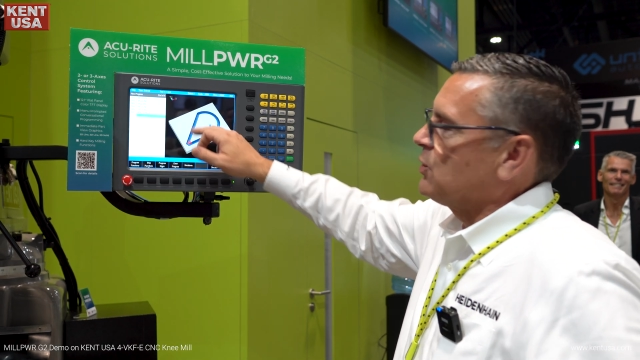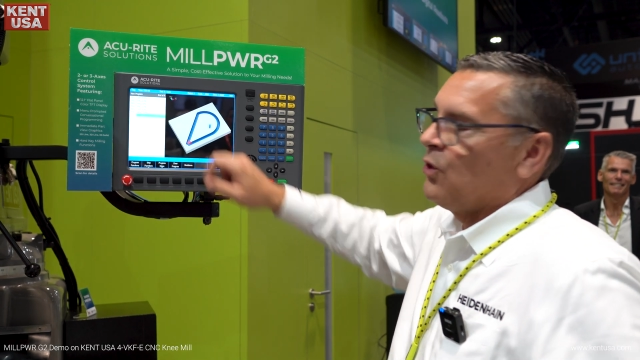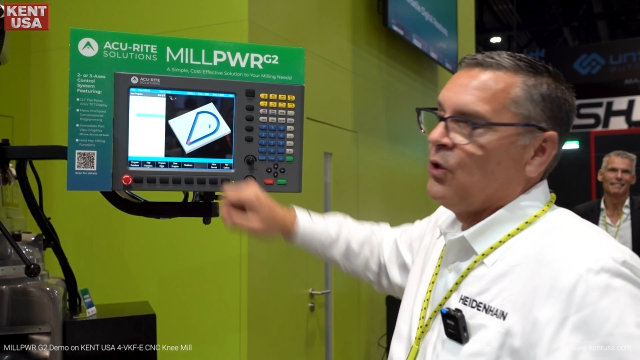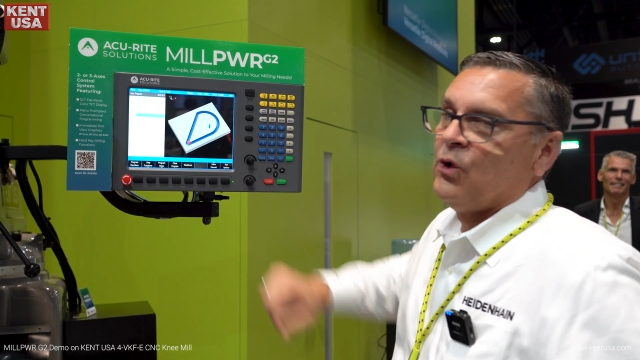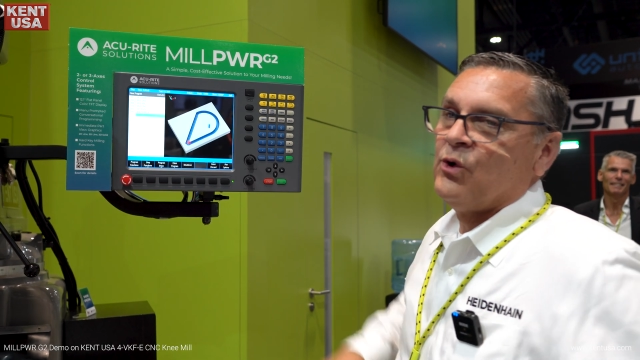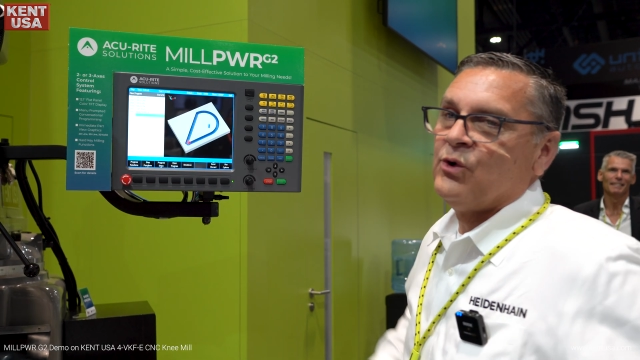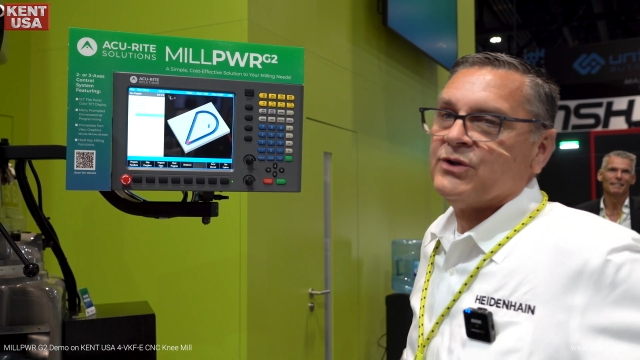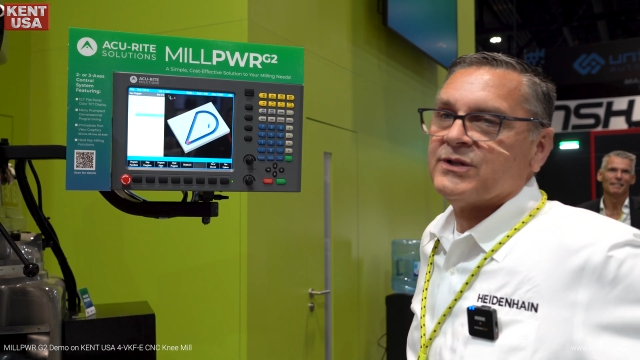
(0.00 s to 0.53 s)

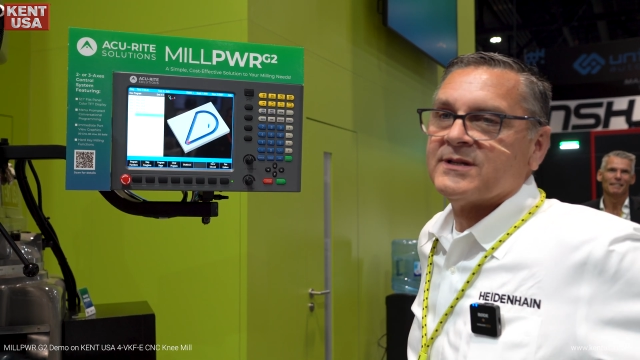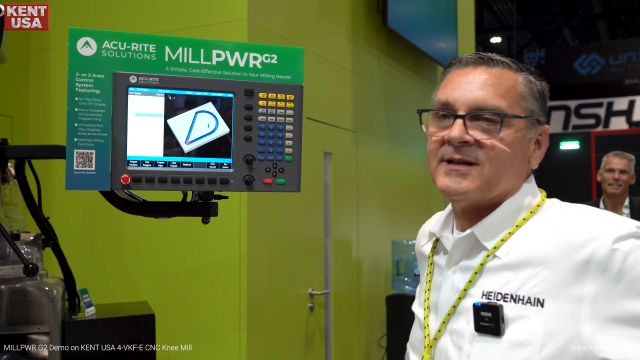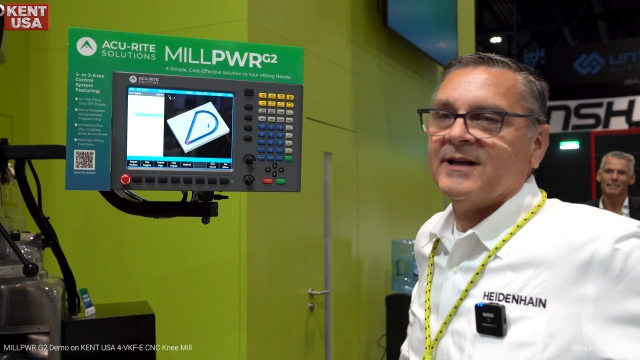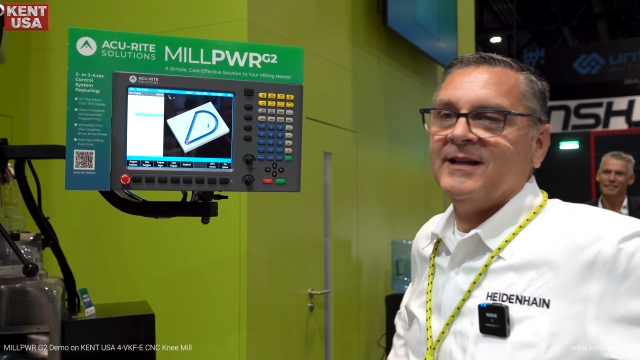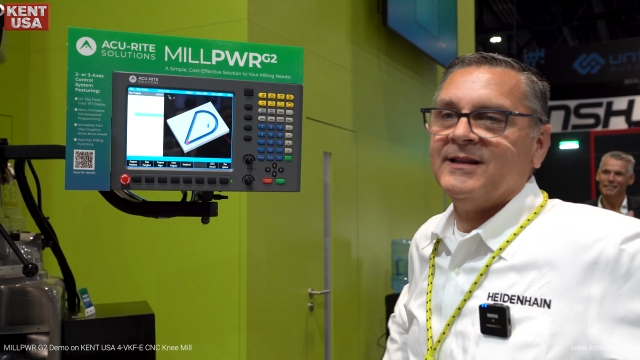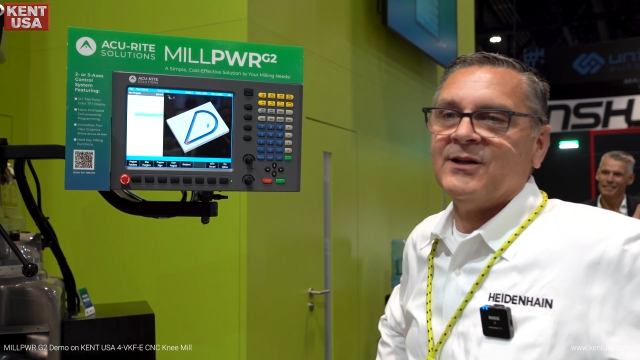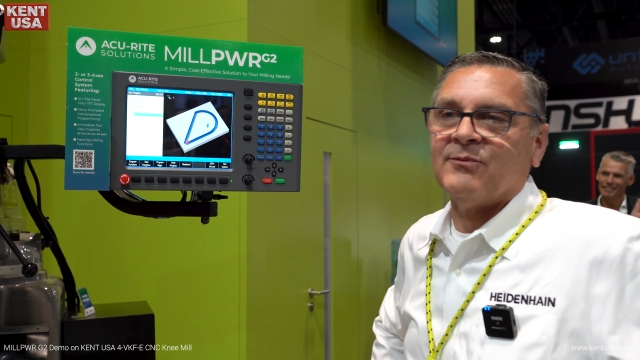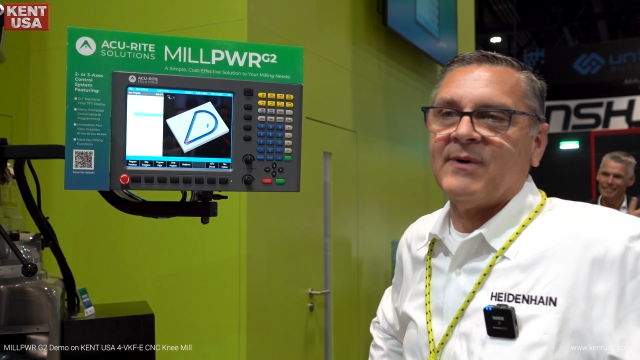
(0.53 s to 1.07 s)
holes
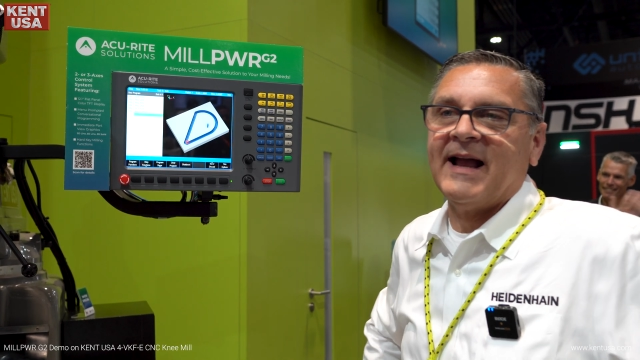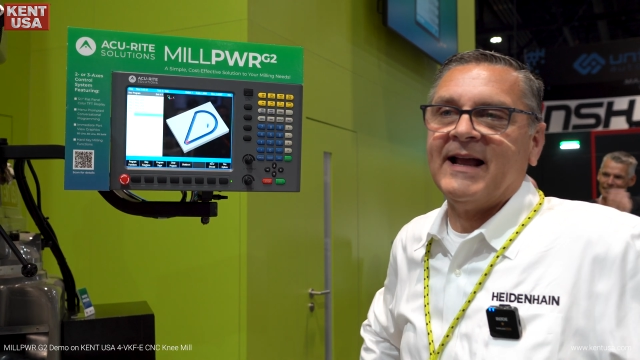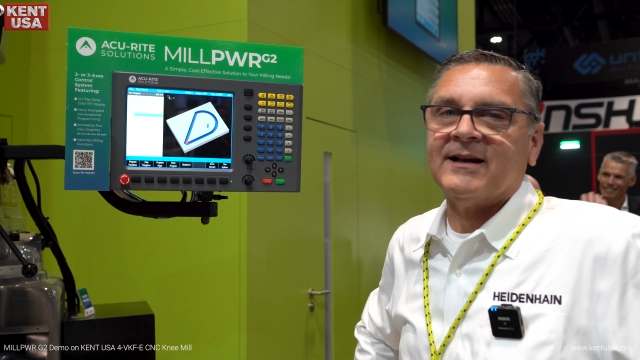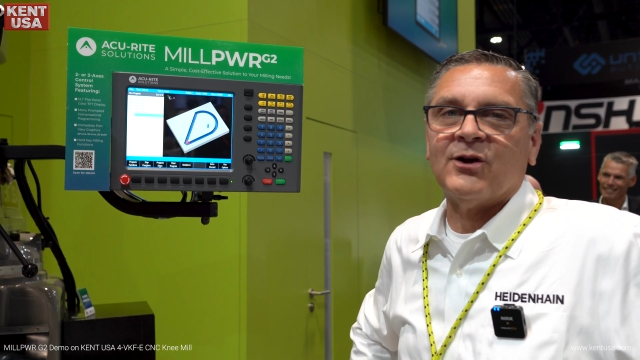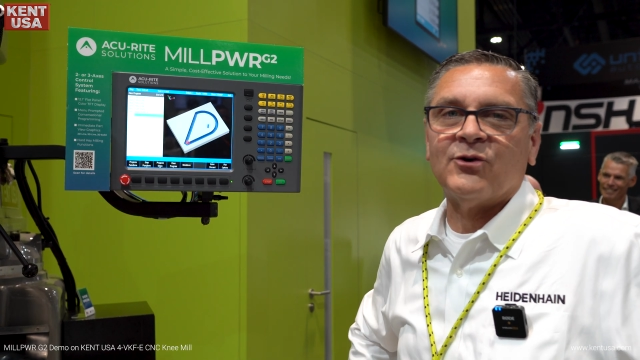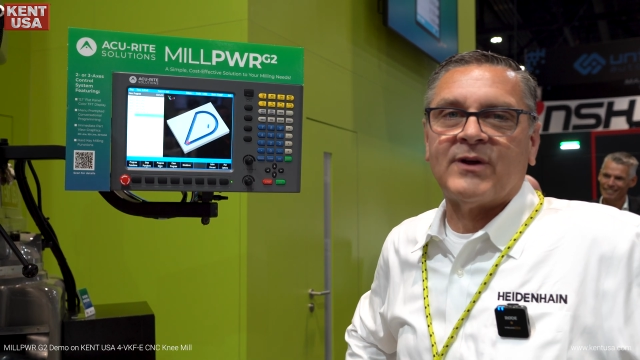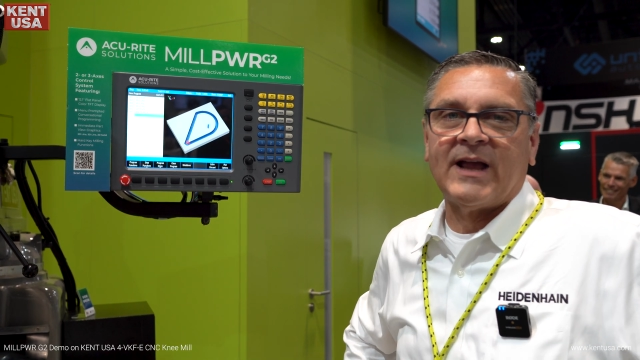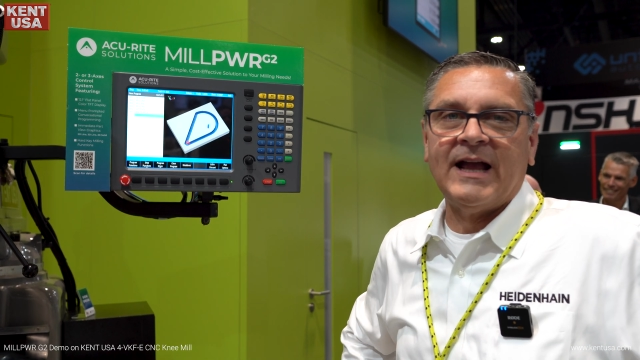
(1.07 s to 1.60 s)
in the
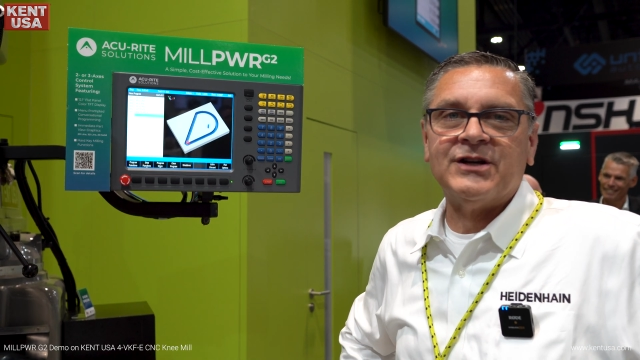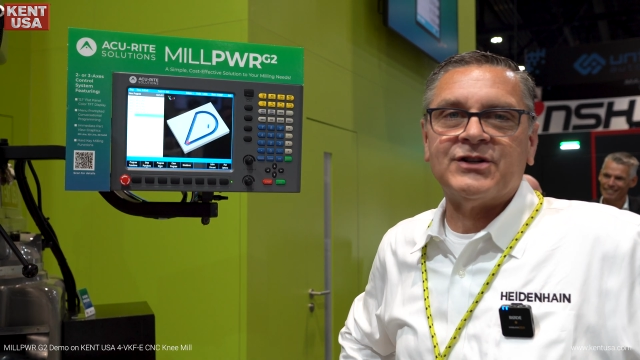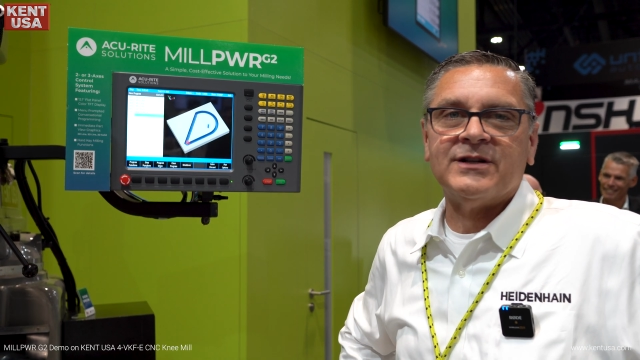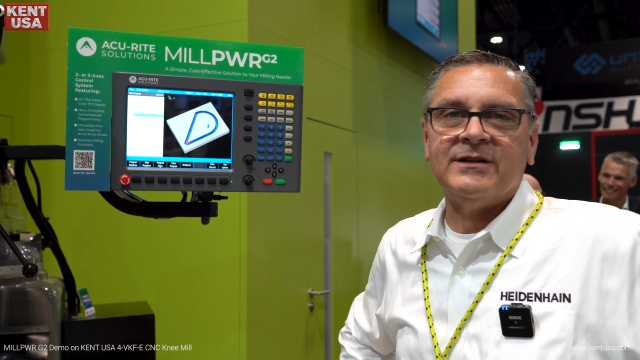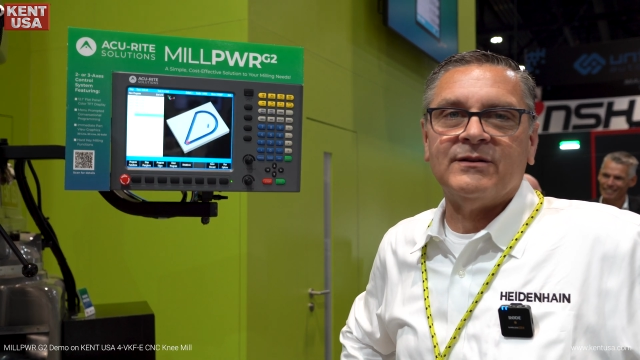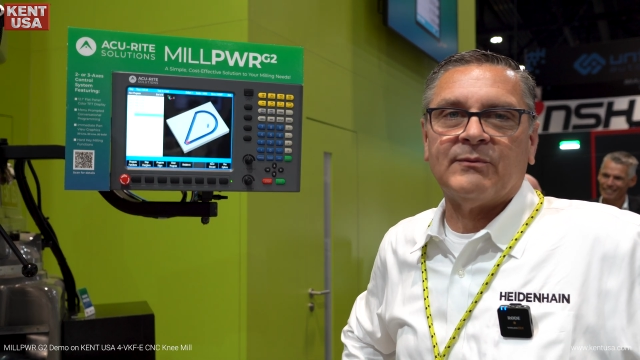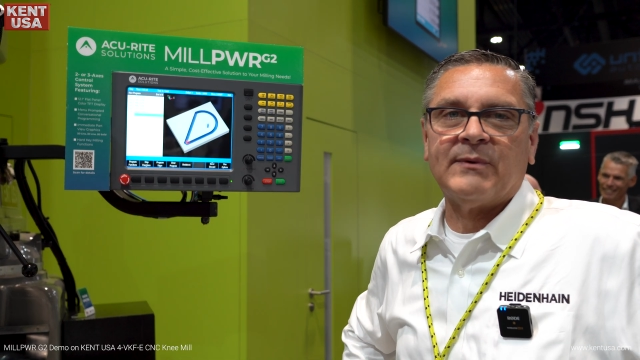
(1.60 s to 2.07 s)
right location,